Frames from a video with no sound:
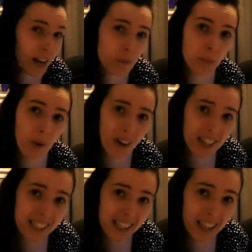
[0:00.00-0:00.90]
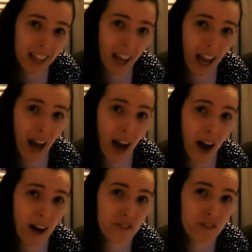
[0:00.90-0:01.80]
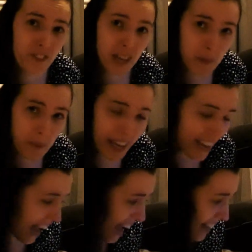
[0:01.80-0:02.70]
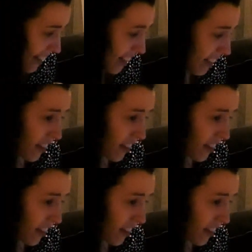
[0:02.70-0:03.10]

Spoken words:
I bought a VPN